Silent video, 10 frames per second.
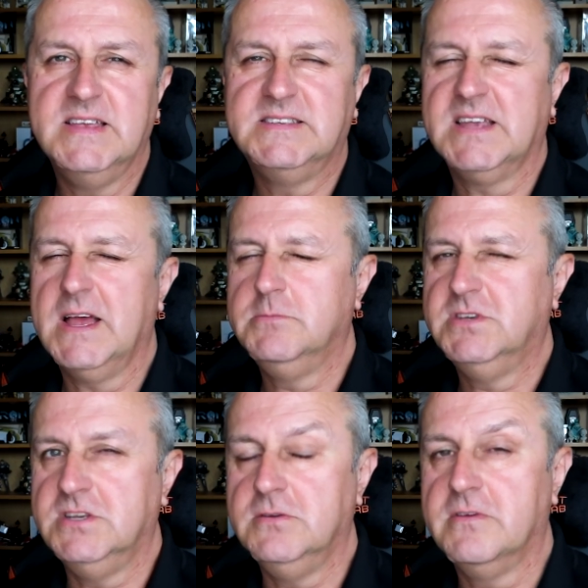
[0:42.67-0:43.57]
It's time
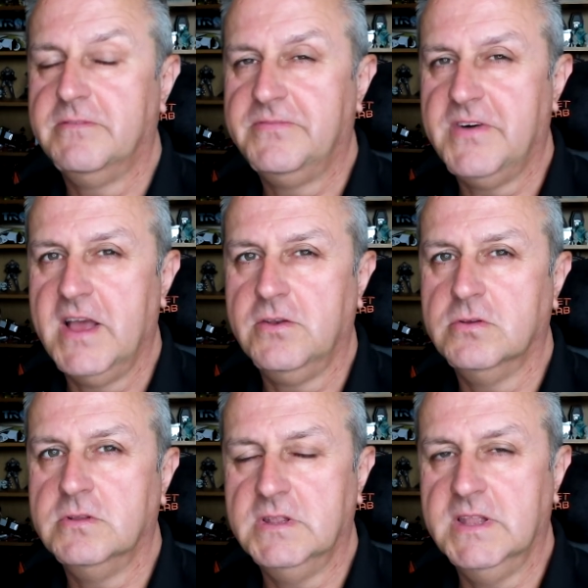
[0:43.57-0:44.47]
to do the
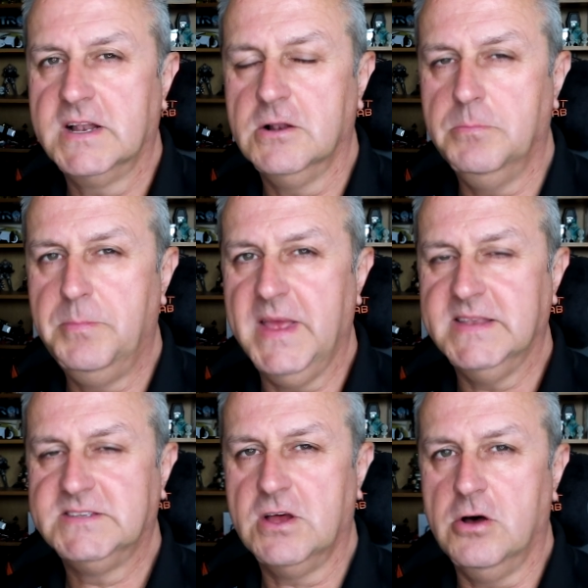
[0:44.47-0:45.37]
final little
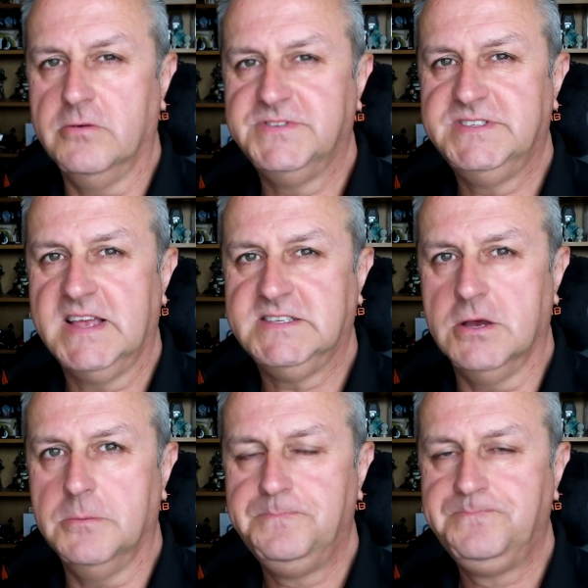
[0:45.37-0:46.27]
bit of
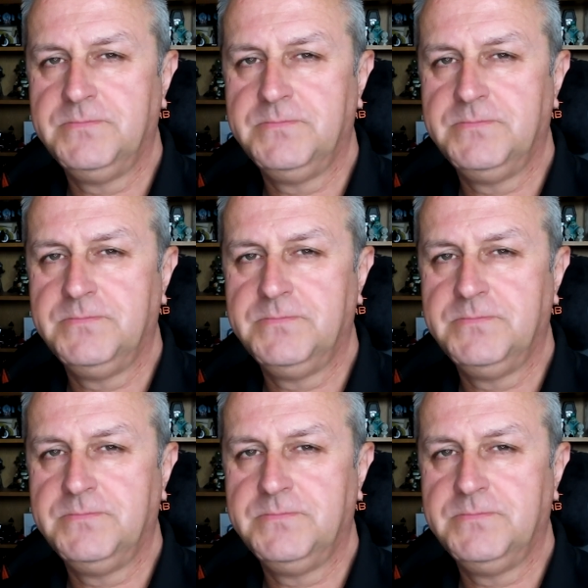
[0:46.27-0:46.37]
setup.